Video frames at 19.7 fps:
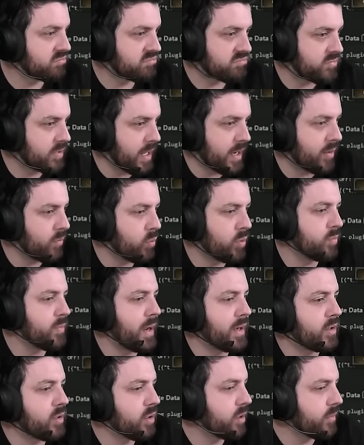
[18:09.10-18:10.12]
then it would
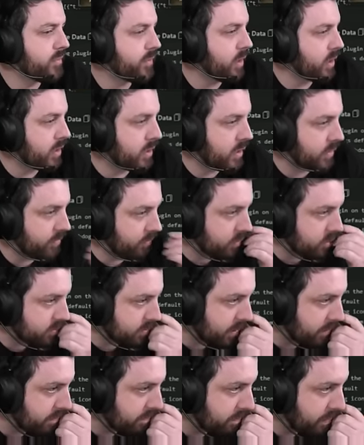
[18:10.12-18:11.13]
make no fucking difference, man.